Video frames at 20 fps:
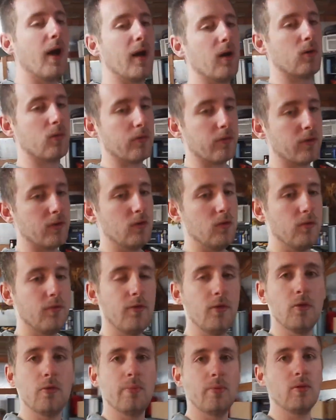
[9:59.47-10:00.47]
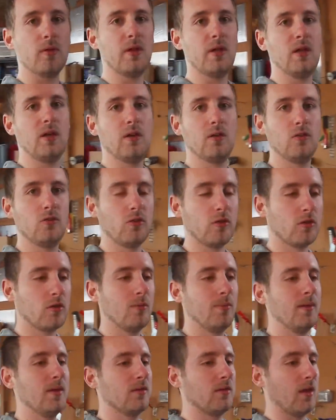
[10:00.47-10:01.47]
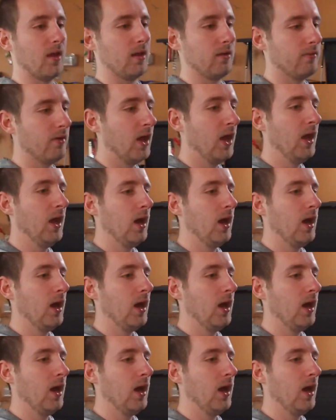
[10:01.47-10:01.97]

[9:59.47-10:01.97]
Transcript: I ordered a new fusible link just to be safe.